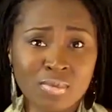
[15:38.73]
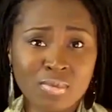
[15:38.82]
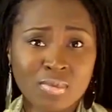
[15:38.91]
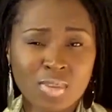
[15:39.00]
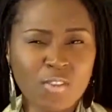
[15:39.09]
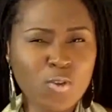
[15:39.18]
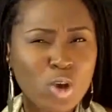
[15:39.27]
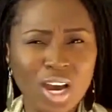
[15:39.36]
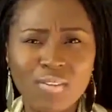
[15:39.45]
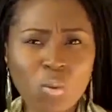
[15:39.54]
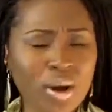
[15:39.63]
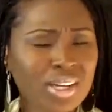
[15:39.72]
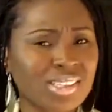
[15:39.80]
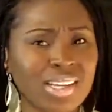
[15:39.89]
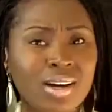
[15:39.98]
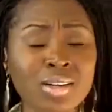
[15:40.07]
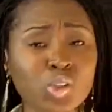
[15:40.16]
If you ever want
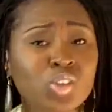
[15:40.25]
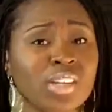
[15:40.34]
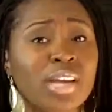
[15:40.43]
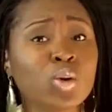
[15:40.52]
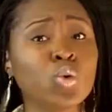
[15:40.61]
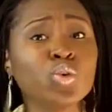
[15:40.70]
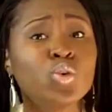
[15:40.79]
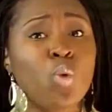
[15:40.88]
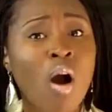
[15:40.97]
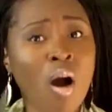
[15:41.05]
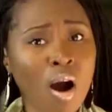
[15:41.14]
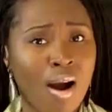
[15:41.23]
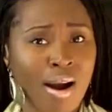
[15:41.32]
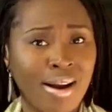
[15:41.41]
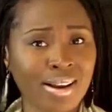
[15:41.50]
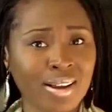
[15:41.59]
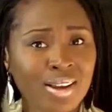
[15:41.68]
to understand who you are,
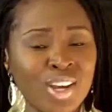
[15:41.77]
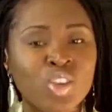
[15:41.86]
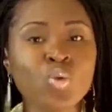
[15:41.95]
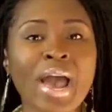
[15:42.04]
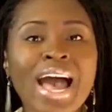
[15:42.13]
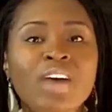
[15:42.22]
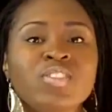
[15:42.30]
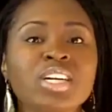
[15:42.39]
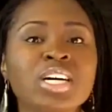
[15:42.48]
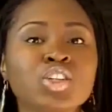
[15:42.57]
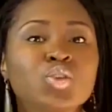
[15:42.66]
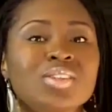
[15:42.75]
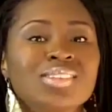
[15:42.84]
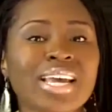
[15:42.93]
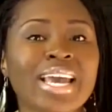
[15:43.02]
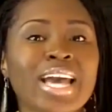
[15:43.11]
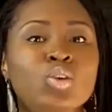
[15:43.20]
you have to
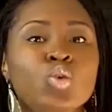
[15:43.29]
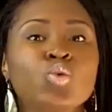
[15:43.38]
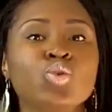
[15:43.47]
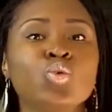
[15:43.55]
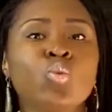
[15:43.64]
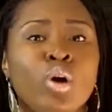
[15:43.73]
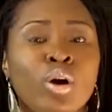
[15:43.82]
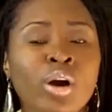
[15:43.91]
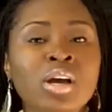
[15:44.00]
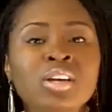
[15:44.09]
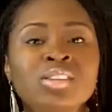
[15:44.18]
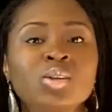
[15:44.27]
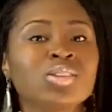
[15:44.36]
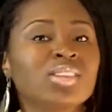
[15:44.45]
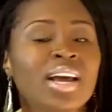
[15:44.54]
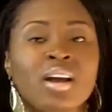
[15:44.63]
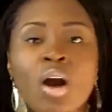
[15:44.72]
understand who you were. So
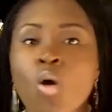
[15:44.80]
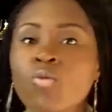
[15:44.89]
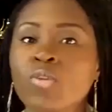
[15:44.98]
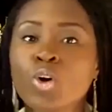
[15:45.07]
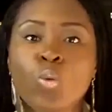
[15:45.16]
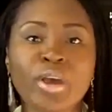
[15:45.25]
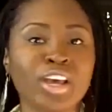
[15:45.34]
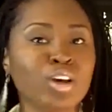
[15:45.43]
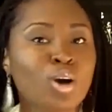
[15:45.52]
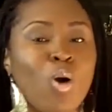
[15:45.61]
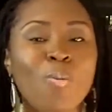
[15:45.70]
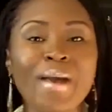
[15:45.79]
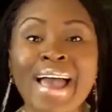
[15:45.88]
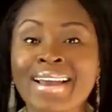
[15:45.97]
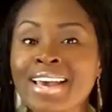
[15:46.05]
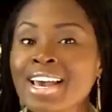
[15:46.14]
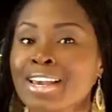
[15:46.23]
Sankofa Queen, go back,
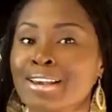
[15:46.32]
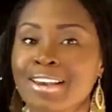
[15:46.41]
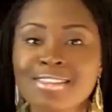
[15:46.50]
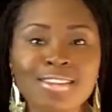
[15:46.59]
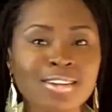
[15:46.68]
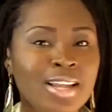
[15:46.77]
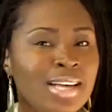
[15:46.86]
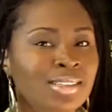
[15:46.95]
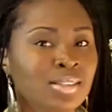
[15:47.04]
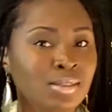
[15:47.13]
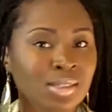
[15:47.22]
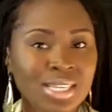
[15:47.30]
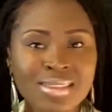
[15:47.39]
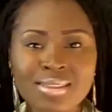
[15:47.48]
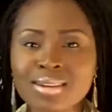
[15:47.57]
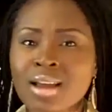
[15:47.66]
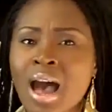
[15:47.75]
get the lessons, get the
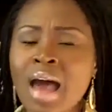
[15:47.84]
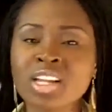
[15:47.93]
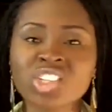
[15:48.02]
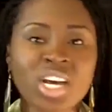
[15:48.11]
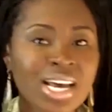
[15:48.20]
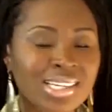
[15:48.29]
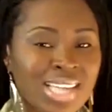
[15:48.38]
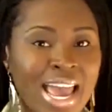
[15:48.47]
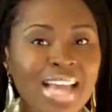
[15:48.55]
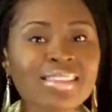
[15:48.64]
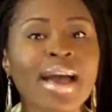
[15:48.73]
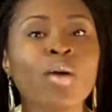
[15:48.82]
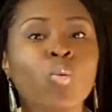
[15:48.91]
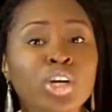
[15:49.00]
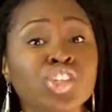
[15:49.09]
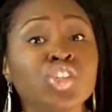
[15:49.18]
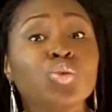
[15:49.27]
knowledge, take that
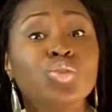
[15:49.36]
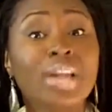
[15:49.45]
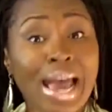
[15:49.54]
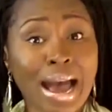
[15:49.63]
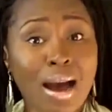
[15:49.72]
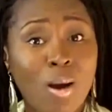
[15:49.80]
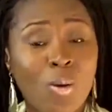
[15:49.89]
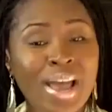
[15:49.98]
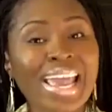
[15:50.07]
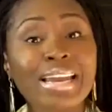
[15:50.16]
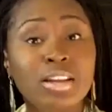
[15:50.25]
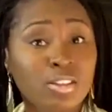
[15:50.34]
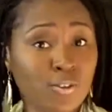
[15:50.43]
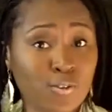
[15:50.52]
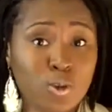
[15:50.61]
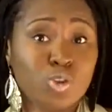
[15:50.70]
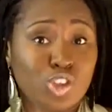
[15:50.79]
with you now and in the
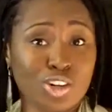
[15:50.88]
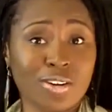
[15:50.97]
future.